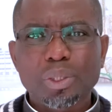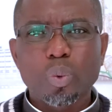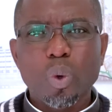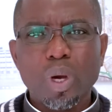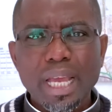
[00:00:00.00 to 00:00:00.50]

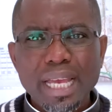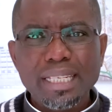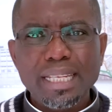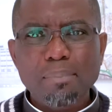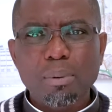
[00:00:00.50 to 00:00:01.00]
will
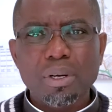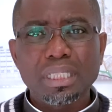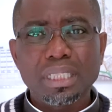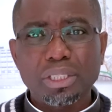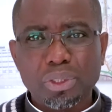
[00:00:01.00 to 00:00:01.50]
end up
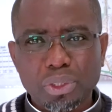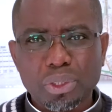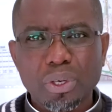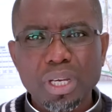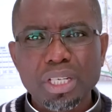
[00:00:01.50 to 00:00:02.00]

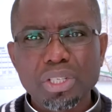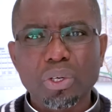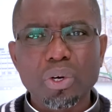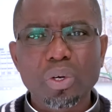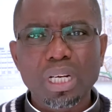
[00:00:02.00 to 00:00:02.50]
destroying
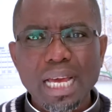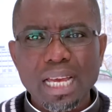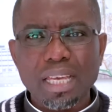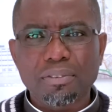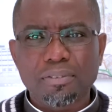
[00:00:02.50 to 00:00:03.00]
your own
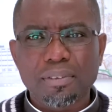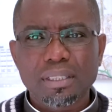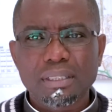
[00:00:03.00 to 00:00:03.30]
life.